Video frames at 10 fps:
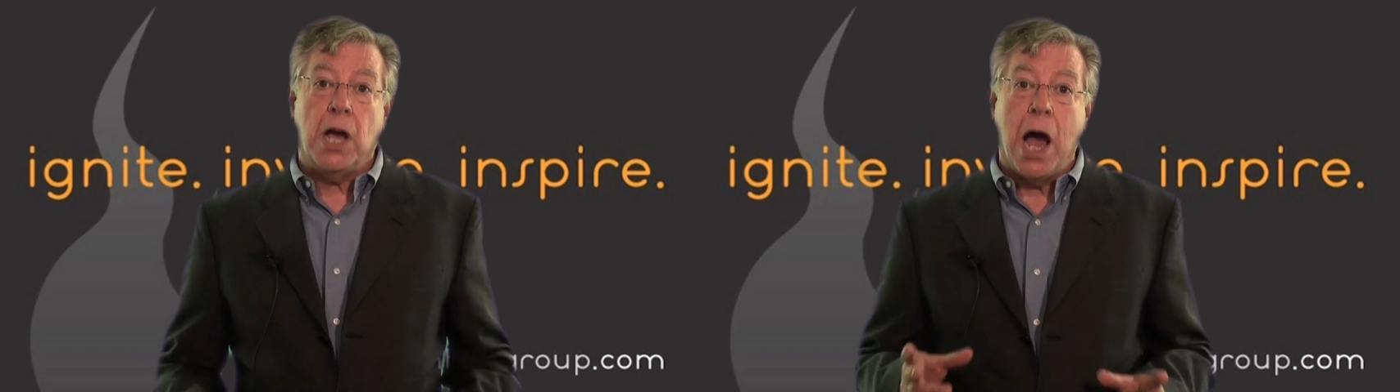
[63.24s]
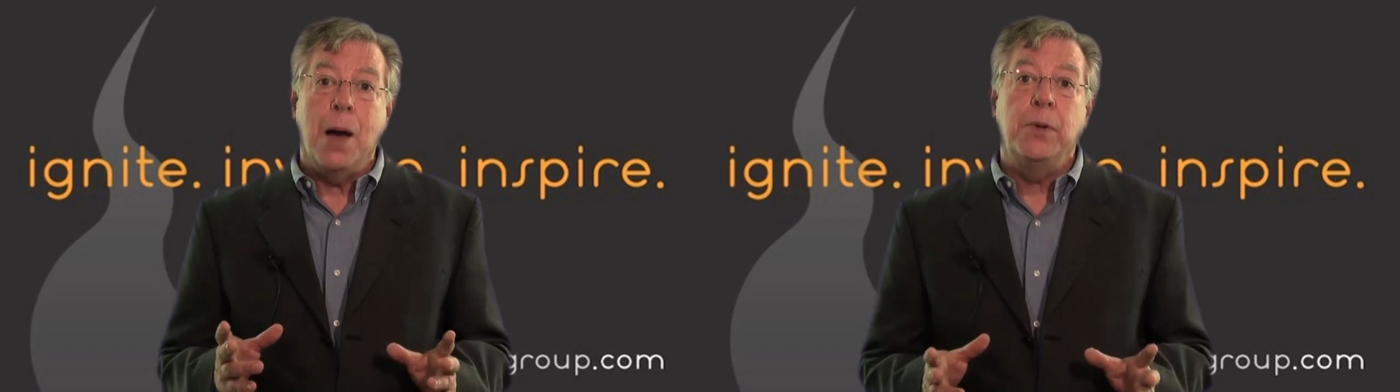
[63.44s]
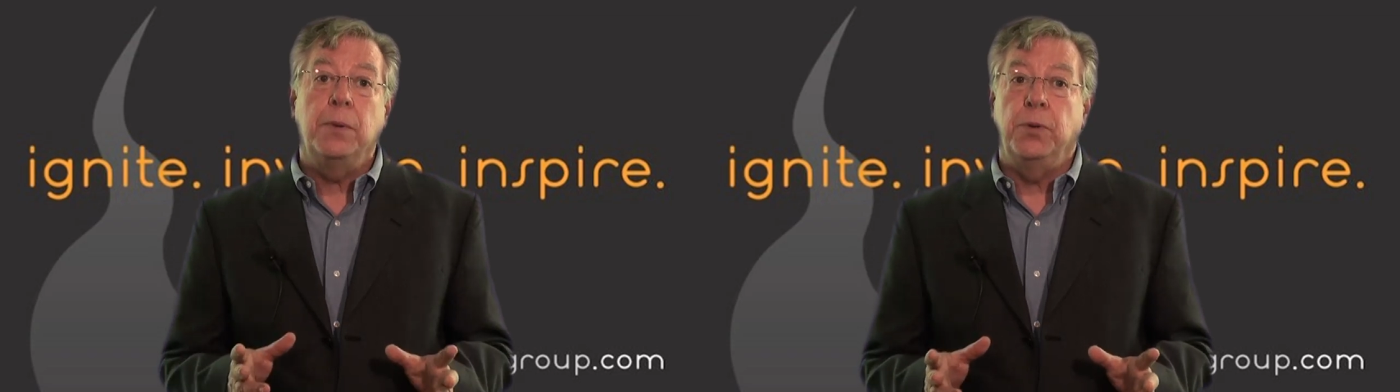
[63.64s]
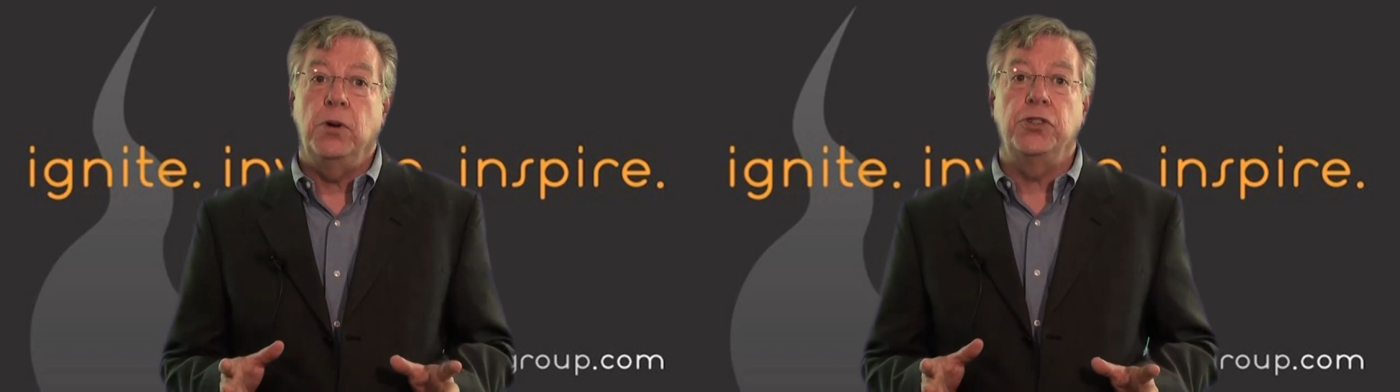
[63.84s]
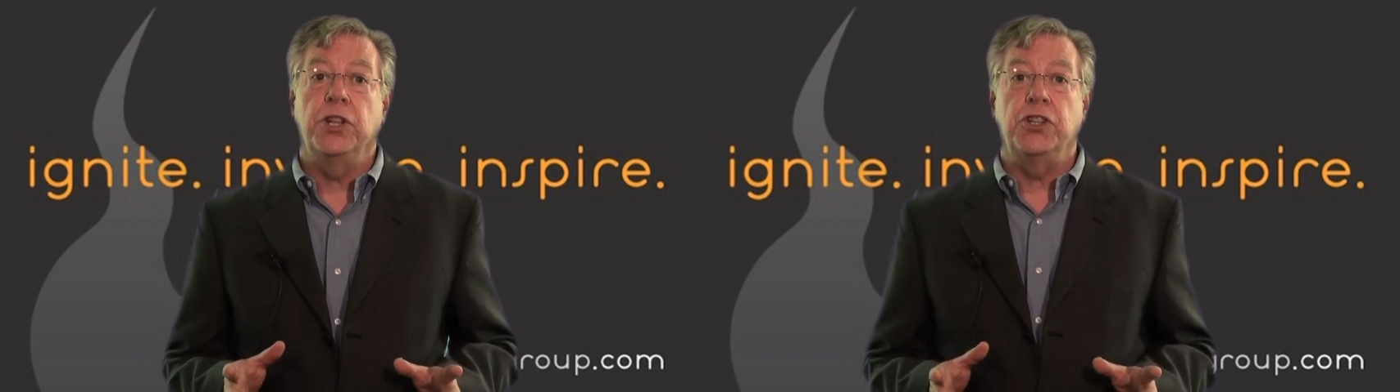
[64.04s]
common
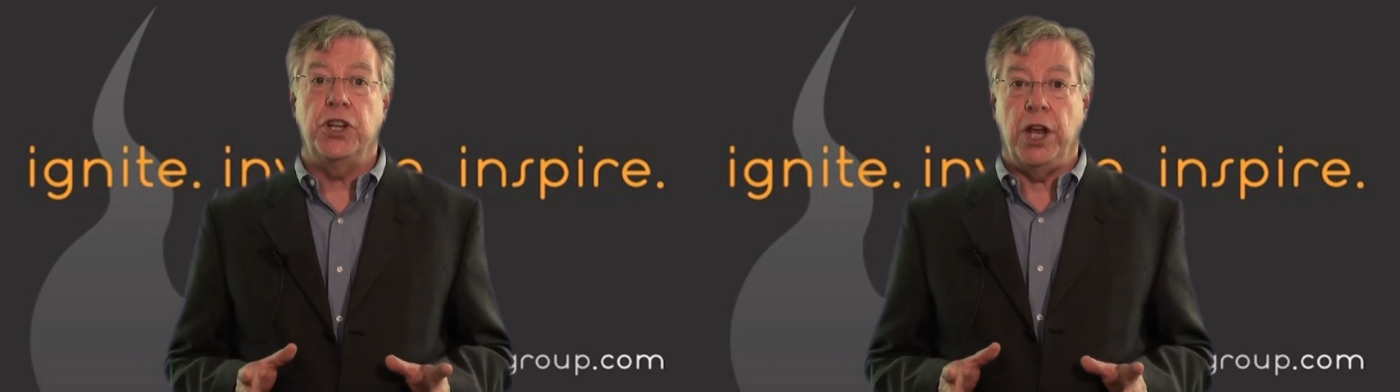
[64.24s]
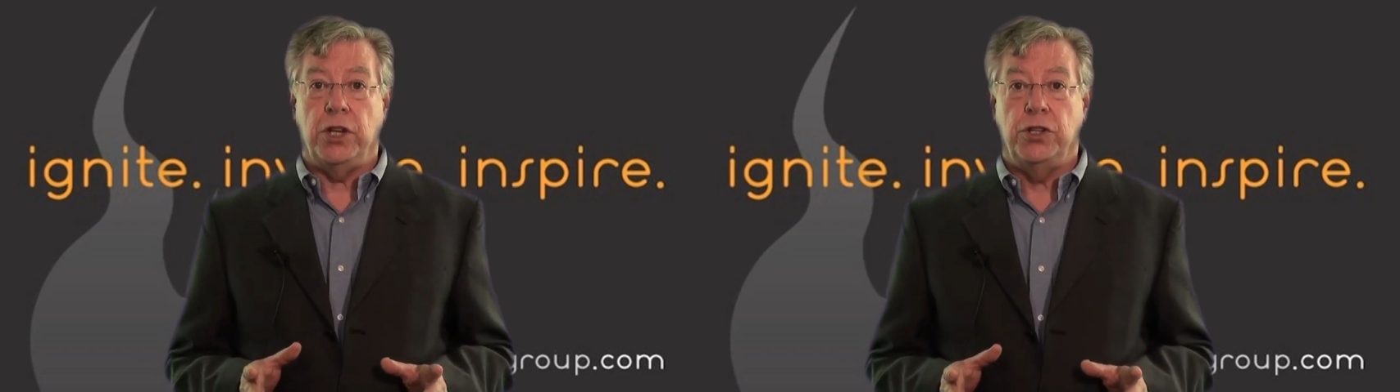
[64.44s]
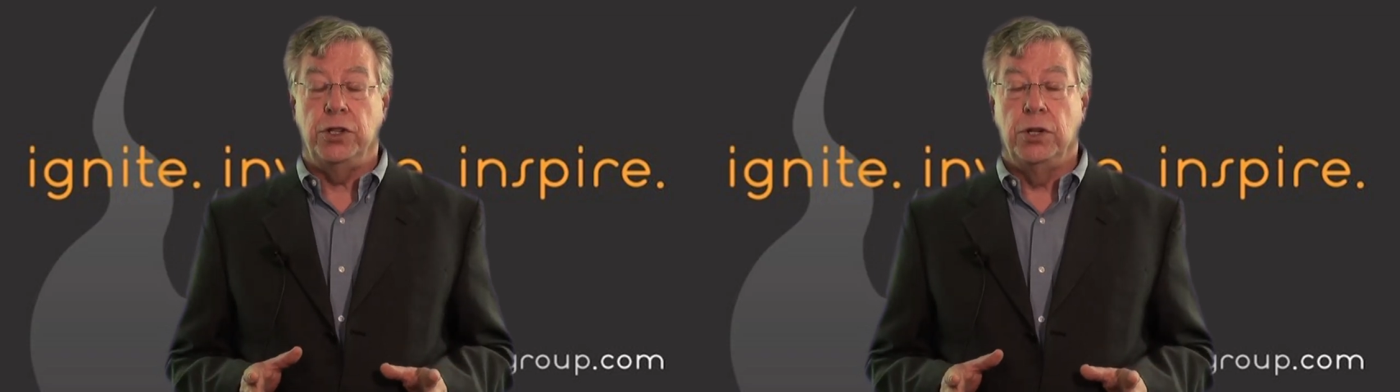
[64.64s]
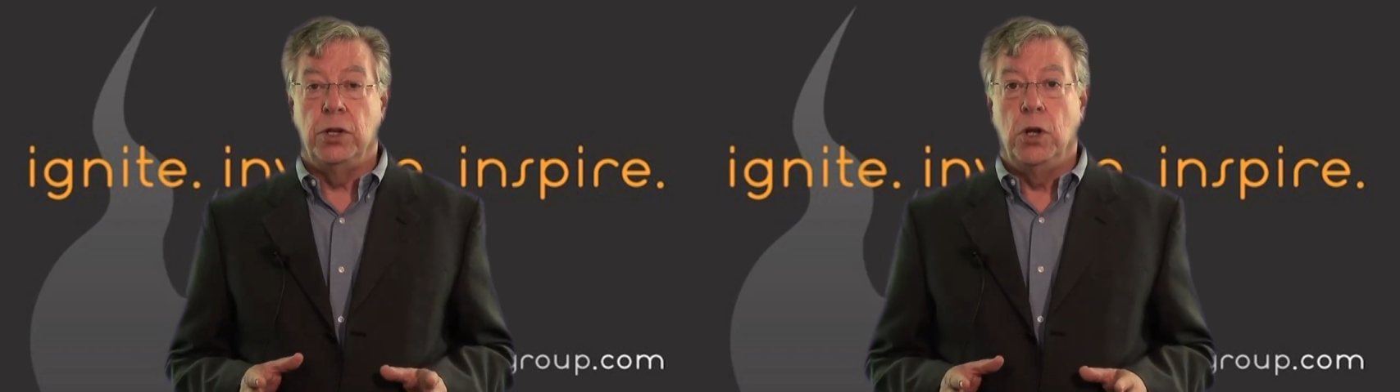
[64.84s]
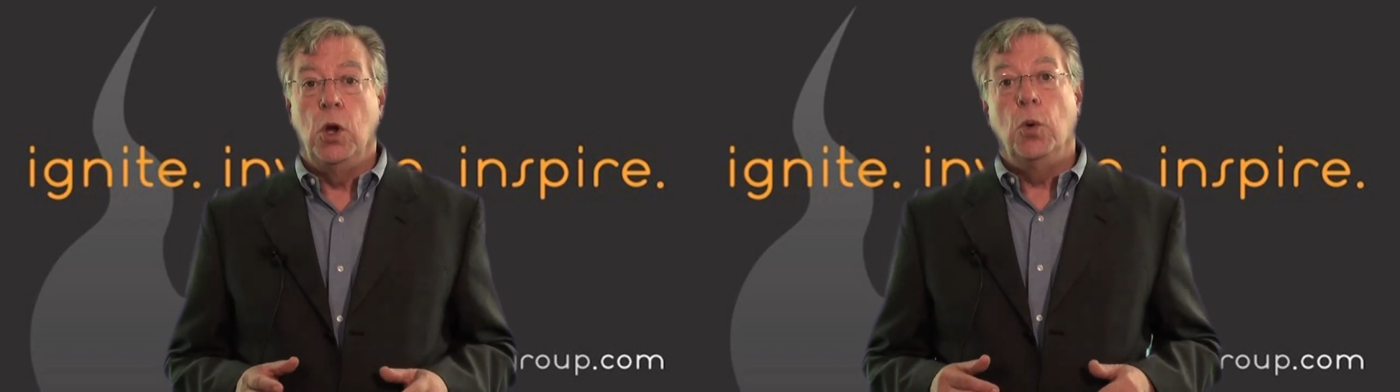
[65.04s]
approach to change
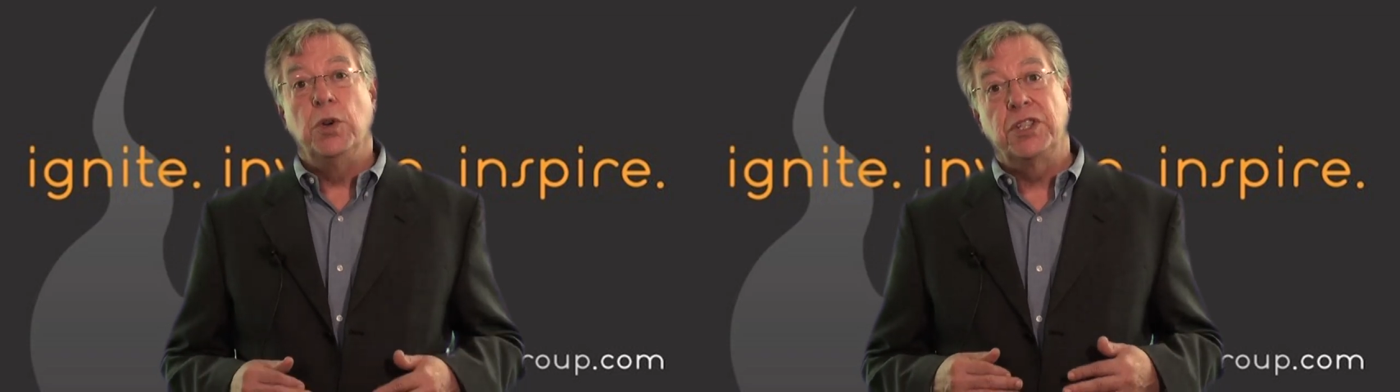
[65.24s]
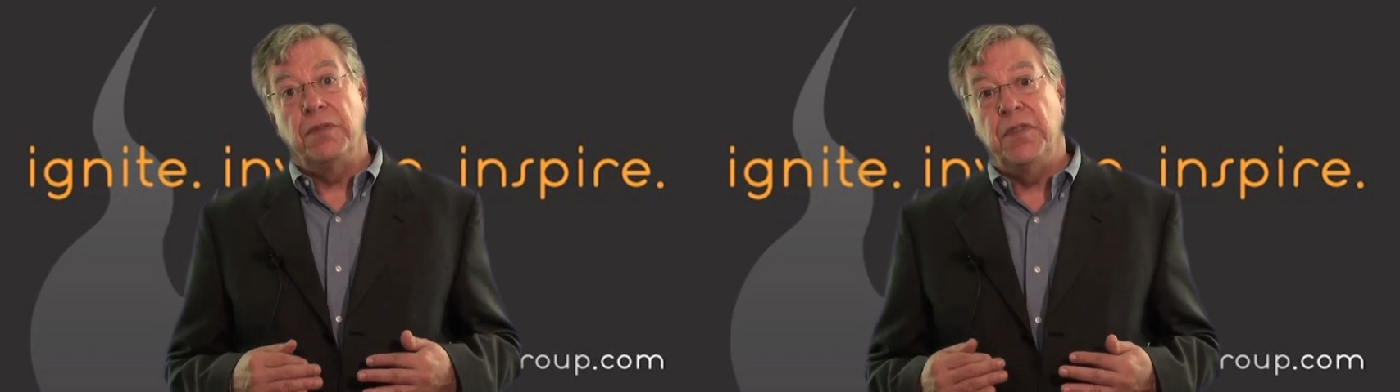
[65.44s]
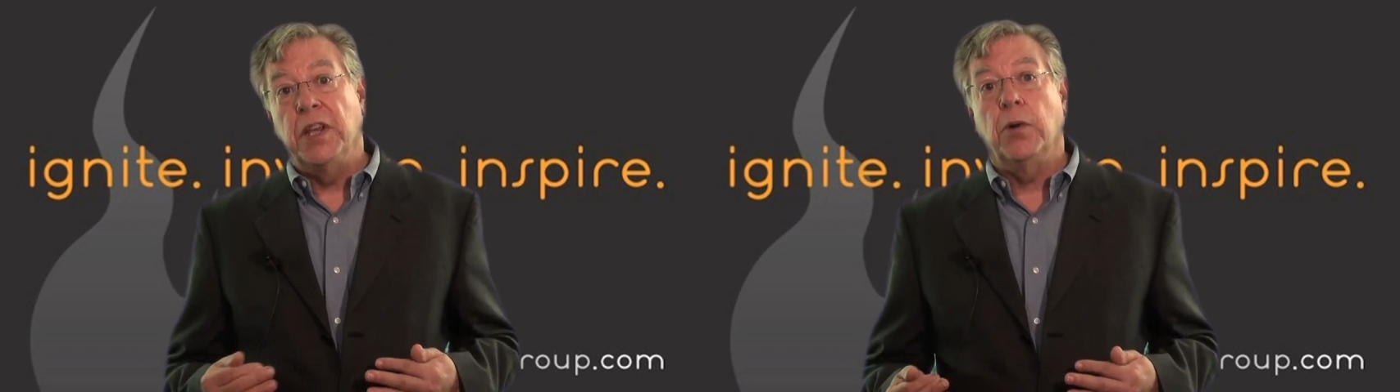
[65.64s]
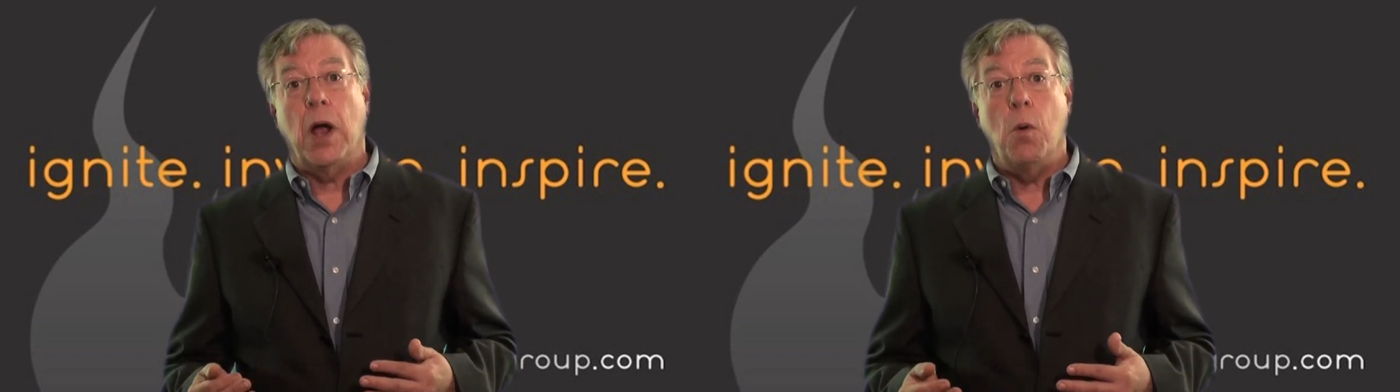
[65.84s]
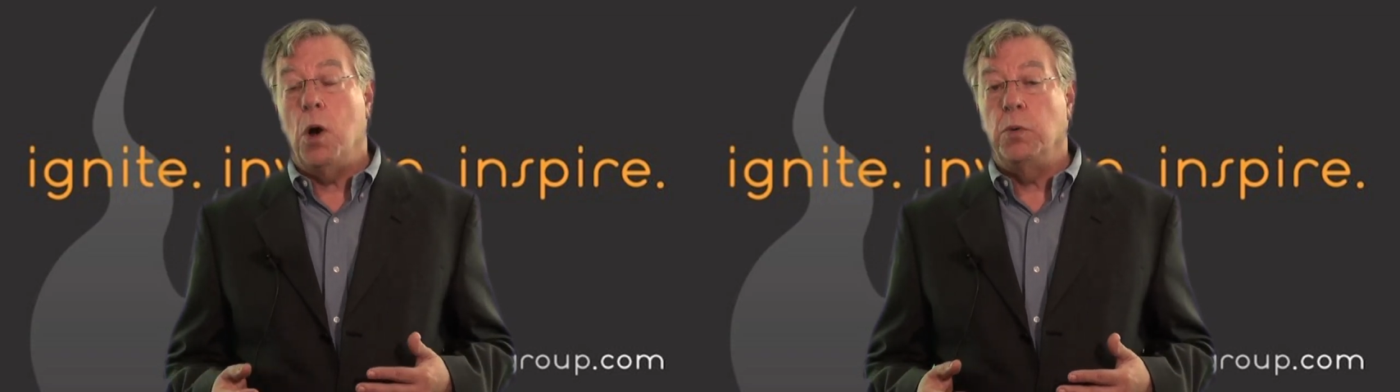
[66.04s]
was to figure
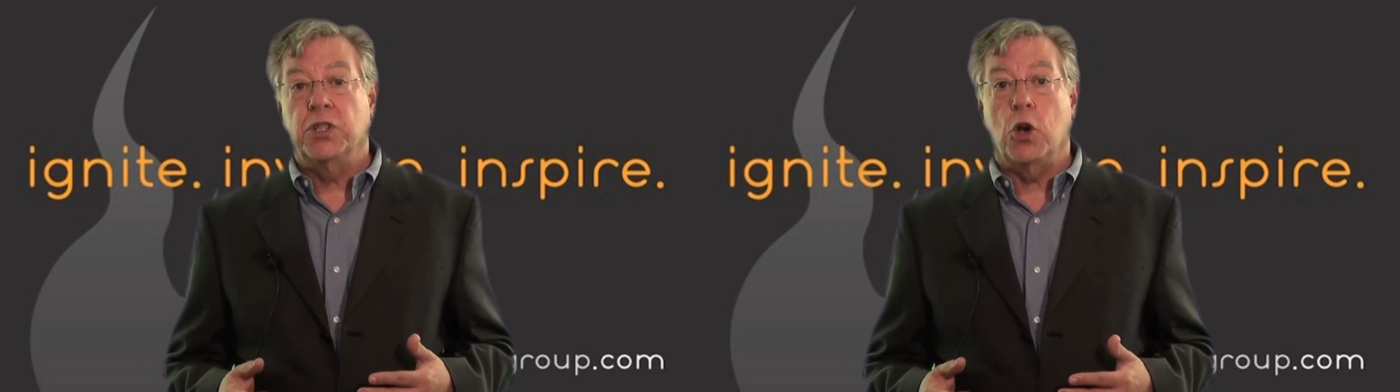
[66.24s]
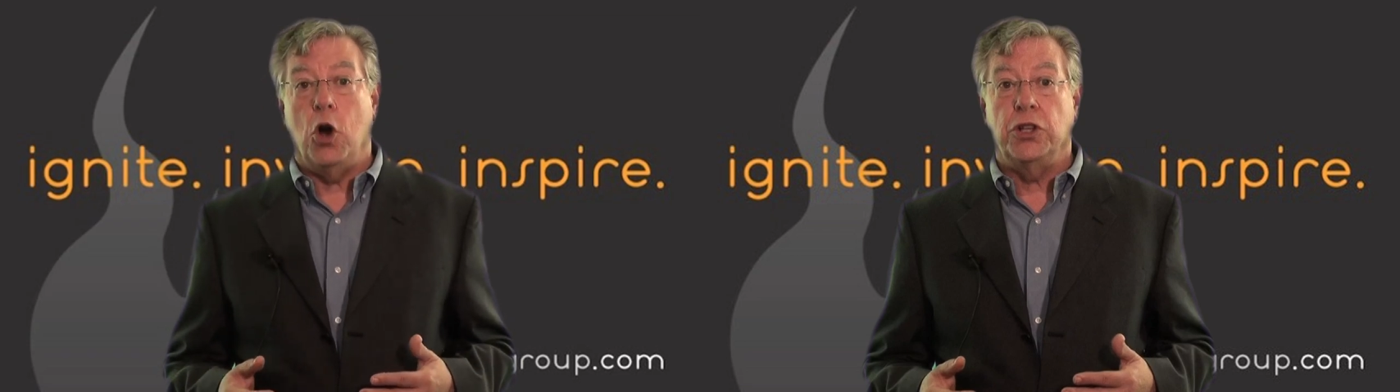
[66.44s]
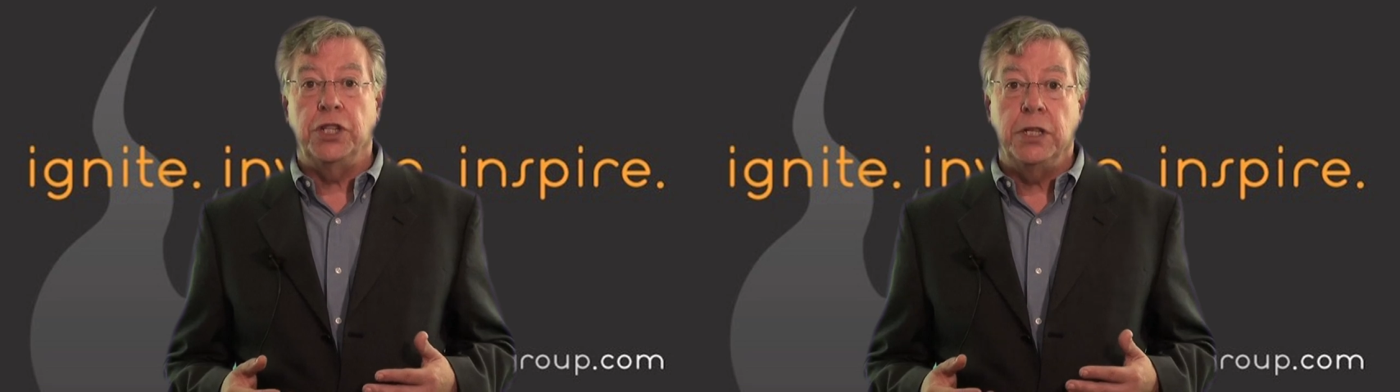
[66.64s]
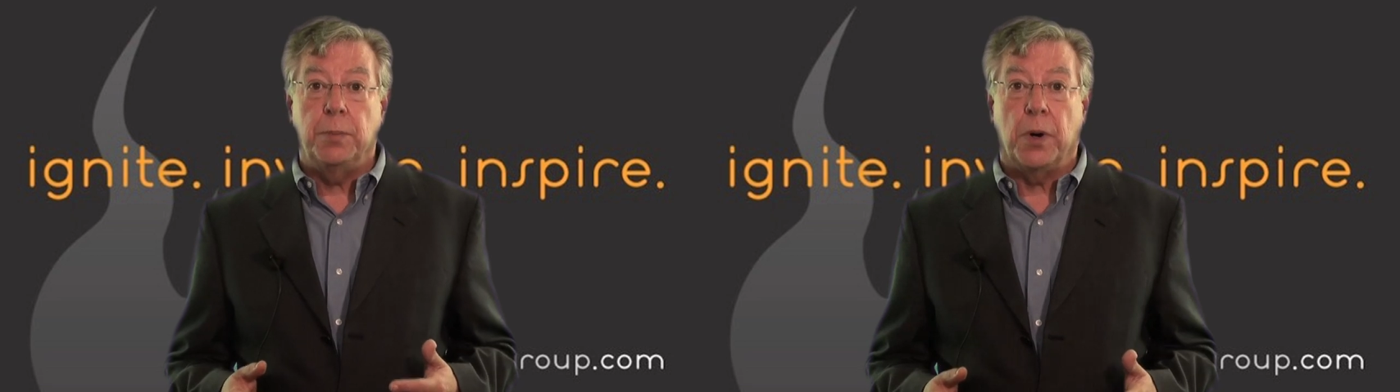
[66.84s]
out what was causing the